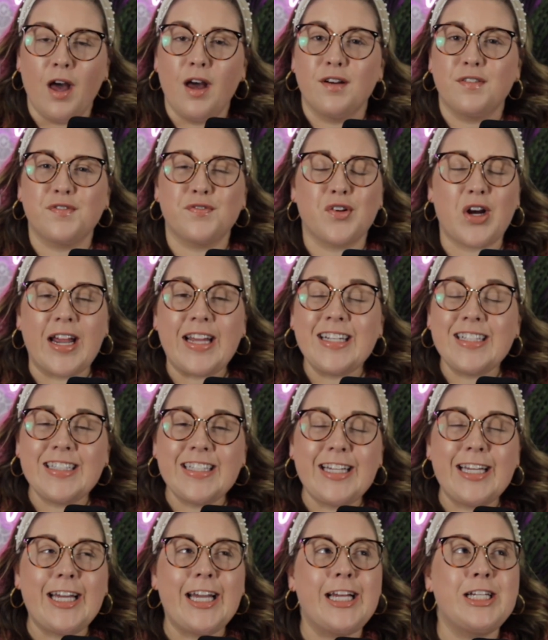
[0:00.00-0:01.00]

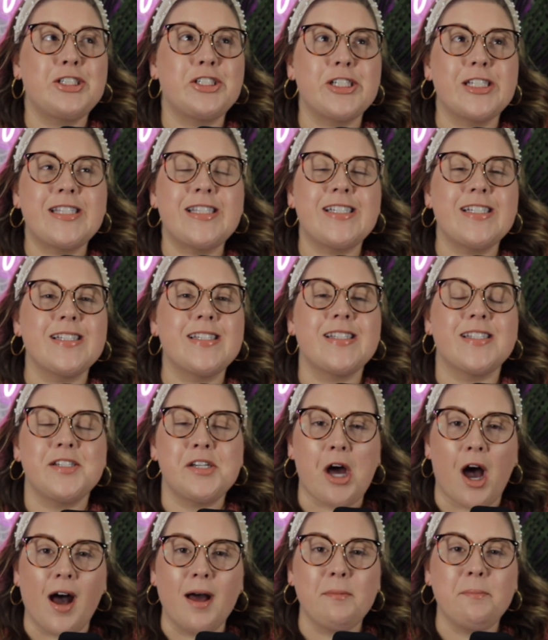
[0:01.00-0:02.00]
Frankly, it just does
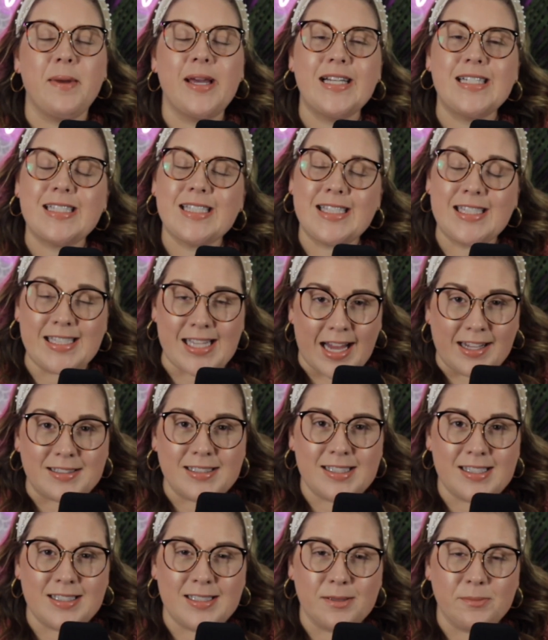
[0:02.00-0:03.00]
not make
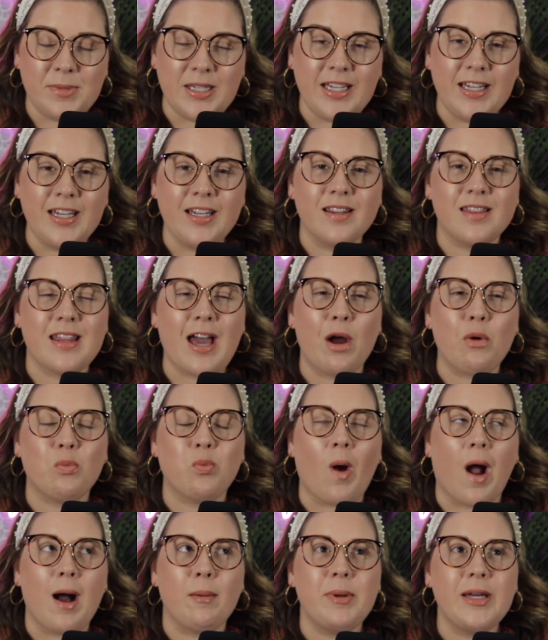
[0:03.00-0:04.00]
sense to me that
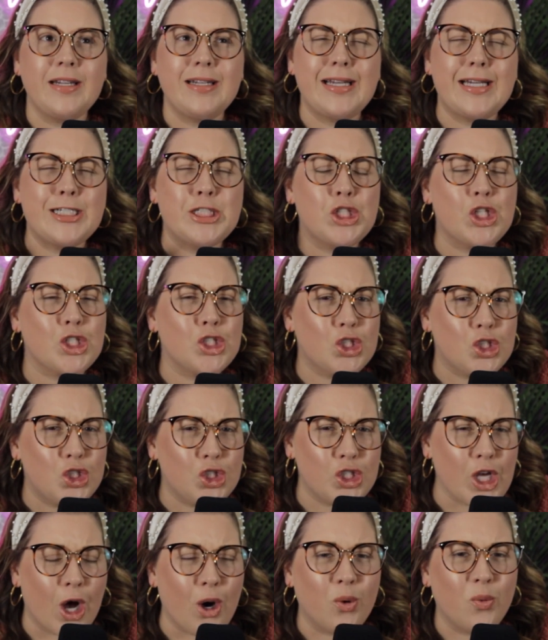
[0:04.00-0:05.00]
Robyn is
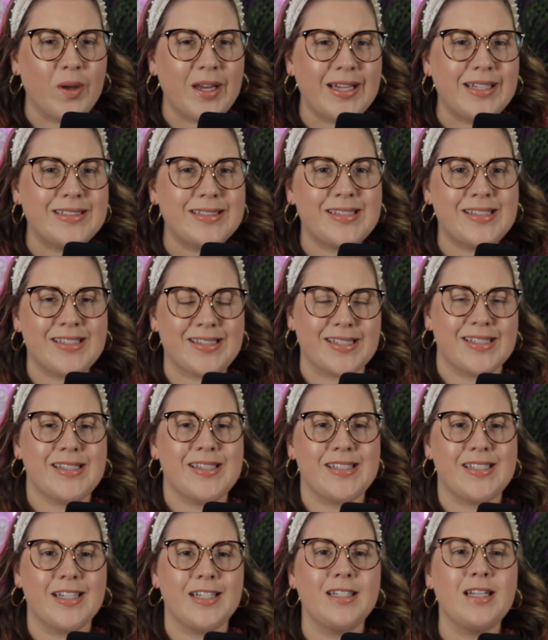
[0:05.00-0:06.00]
so
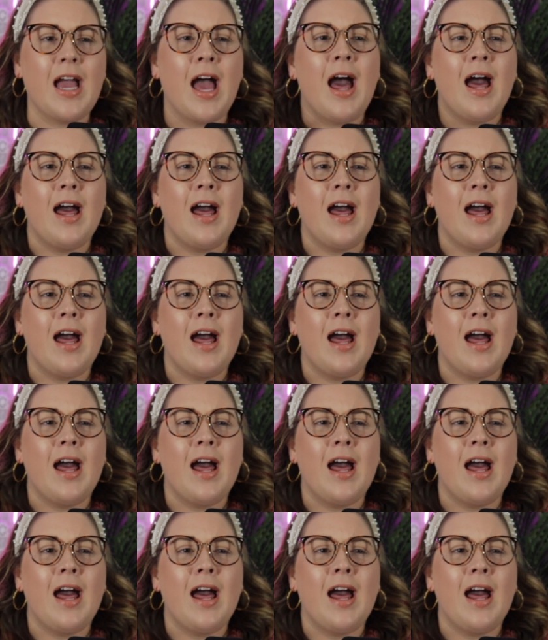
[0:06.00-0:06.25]
insistent